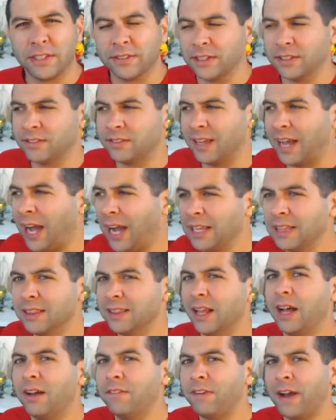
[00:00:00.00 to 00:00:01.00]
series. I
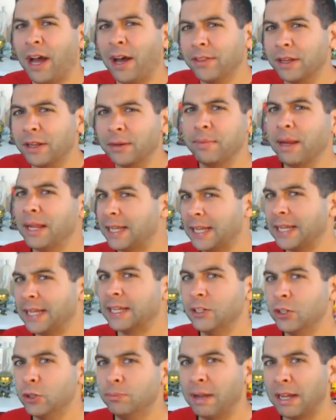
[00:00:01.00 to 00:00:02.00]
love how they're
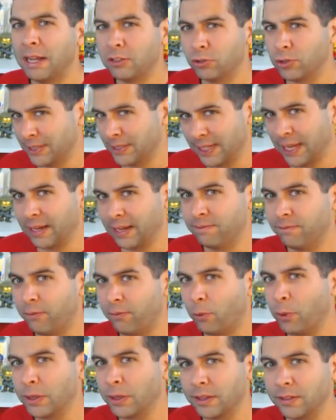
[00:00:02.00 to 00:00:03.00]
making a new Metroid game
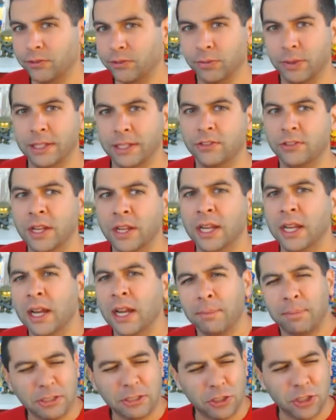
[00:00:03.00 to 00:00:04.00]
for the Switch,
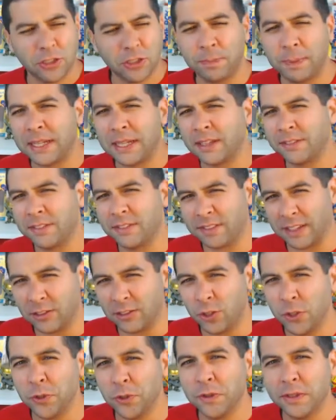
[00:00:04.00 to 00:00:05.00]
but just because it's
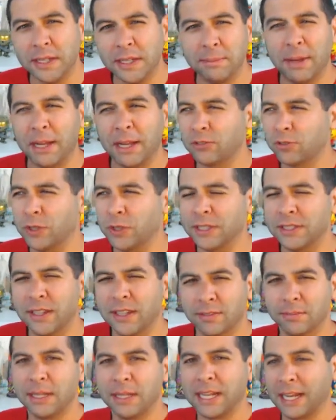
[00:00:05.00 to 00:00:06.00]
a two D Metroid
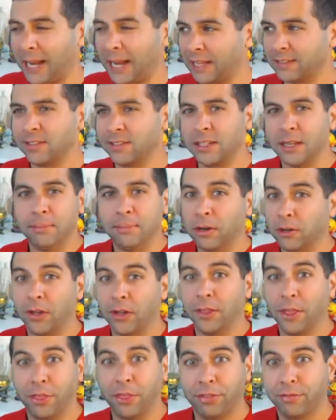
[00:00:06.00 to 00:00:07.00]
doesn't mean it has to come
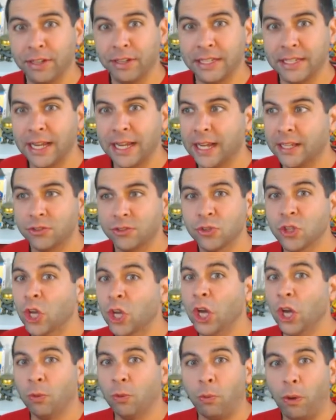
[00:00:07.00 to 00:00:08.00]
out on the three D S.
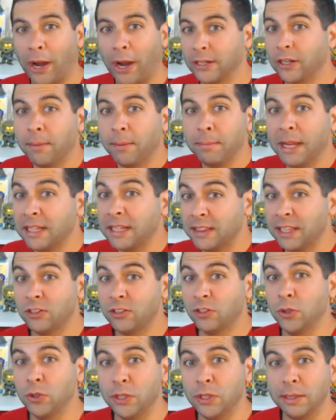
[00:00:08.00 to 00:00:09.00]
Why not make
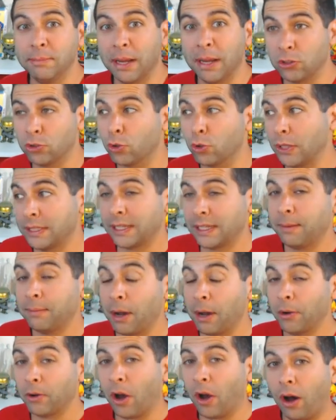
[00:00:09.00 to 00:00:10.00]
the two D Metroid
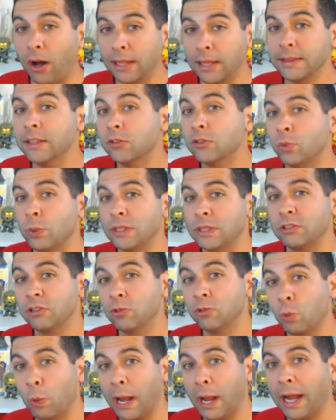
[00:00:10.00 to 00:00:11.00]
come out on the
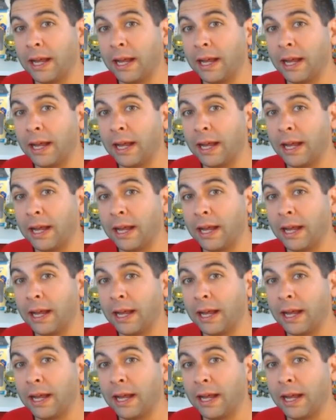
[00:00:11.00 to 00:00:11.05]
Switch as